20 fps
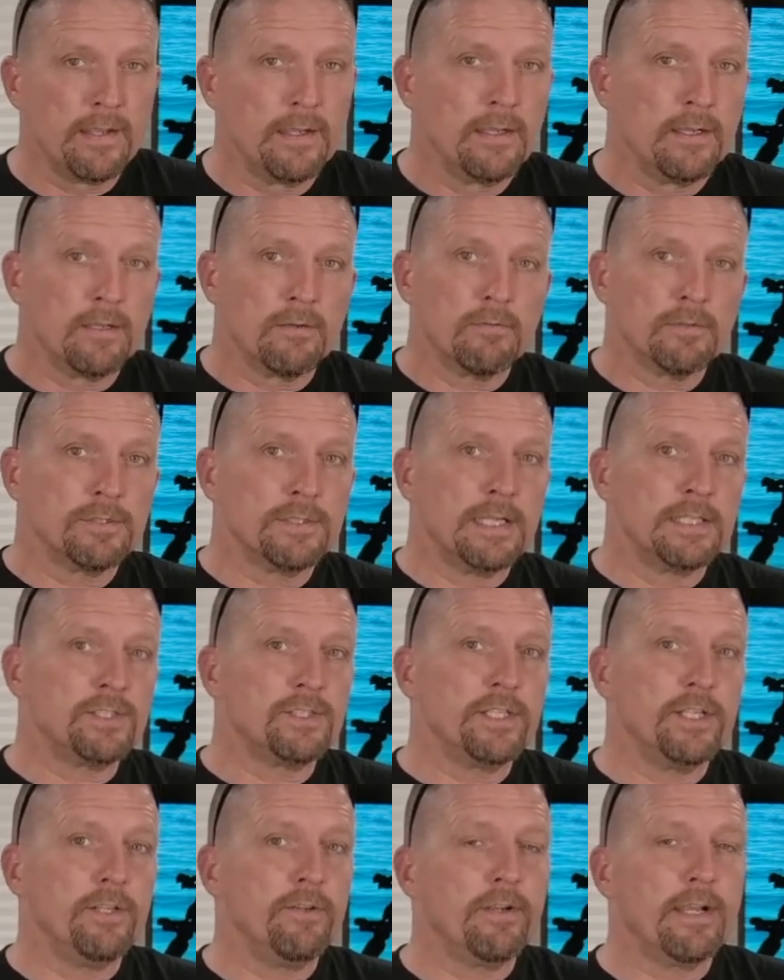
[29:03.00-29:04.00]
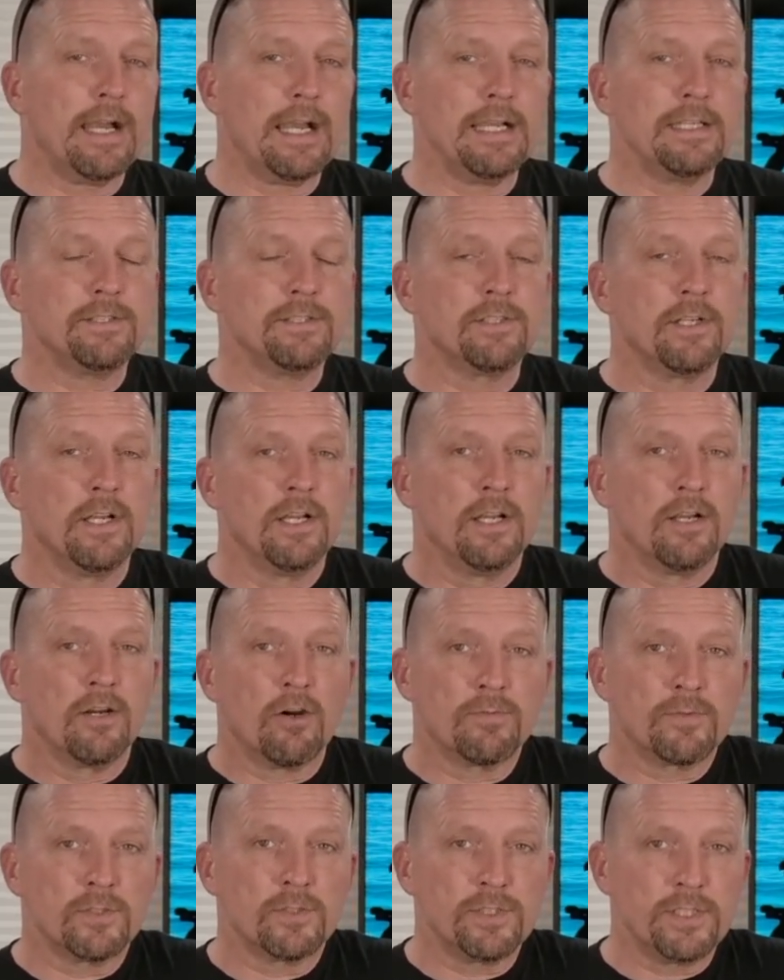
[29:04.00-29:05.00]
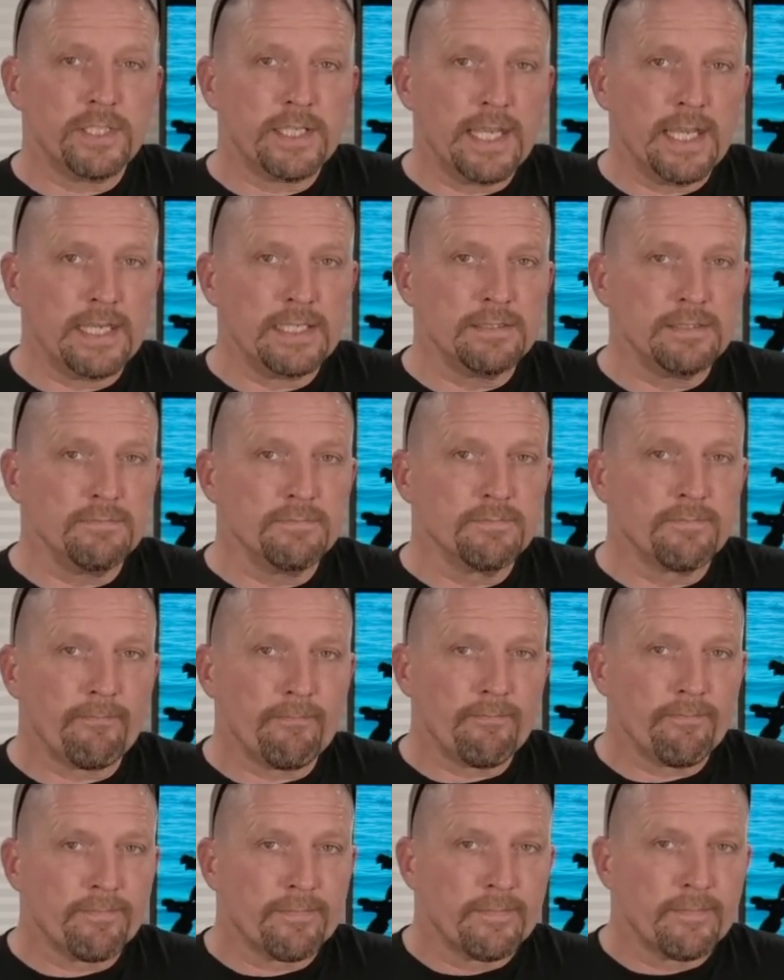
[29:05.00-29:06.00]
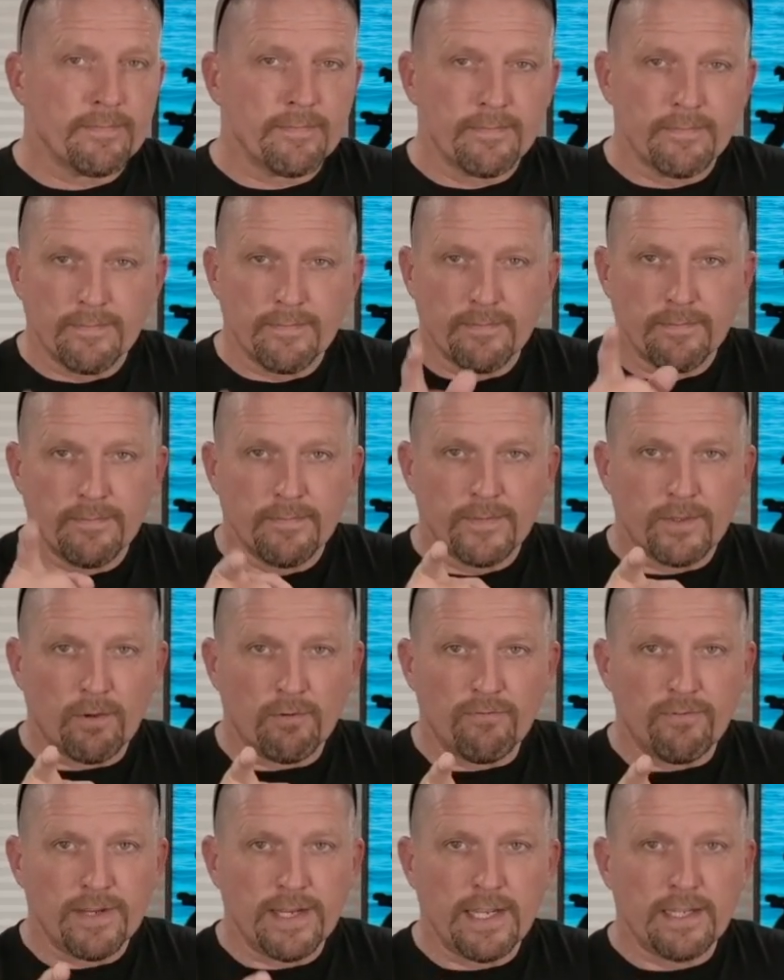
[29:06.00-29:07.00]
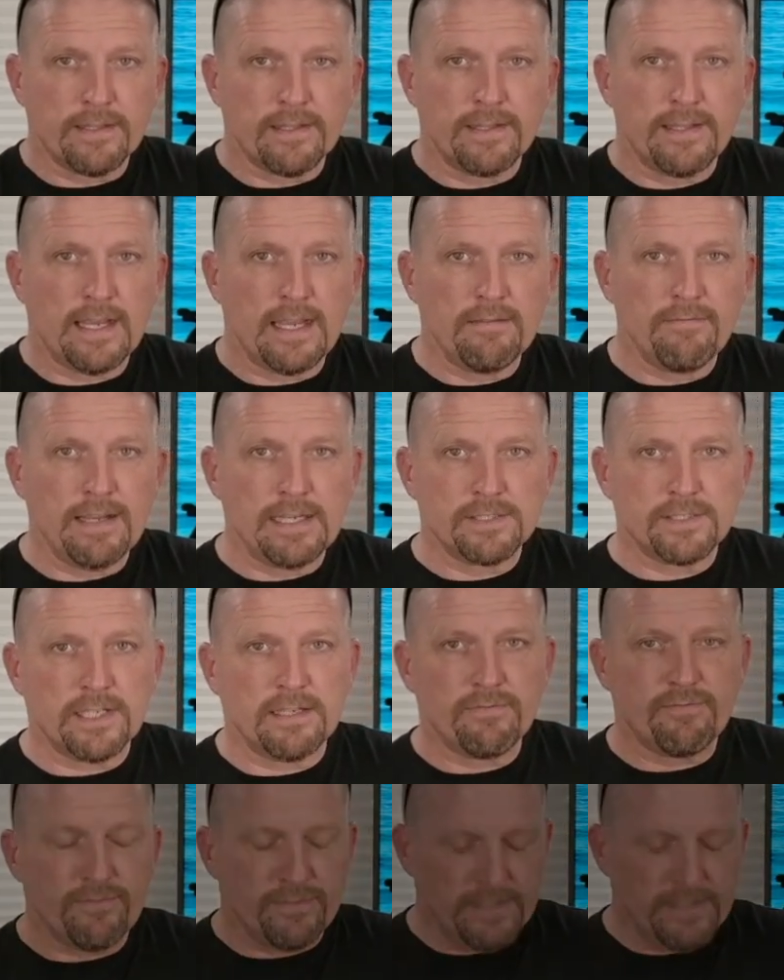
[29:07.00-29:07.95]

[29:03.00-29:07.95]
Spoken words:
It was nice seeing you guys. Hope to see you again. Don't forget to dive as if.